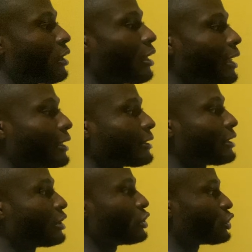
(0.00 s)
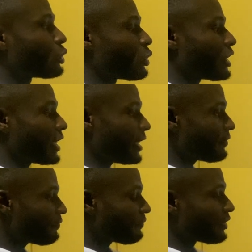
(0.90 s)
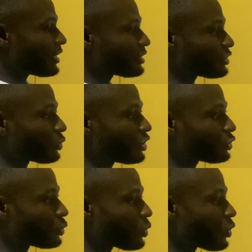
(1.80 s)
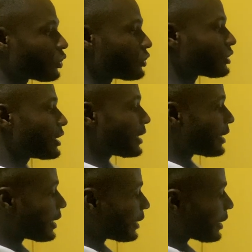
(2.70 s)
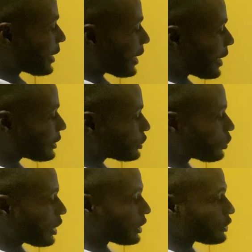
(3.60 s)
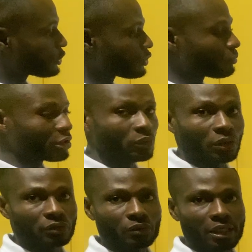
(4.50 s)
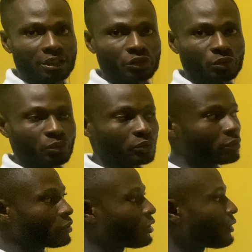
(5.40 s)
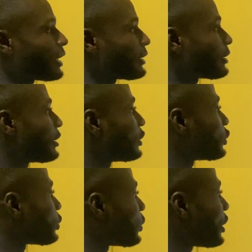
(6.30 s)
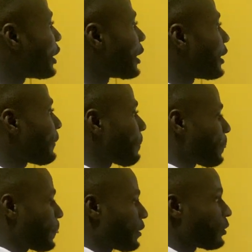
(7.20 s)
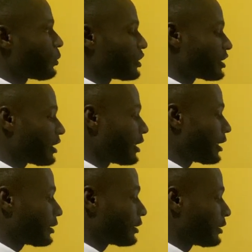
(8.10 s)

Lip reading: all right? So if this is going to hold, then x1 should be equal to x2, right? So here we say that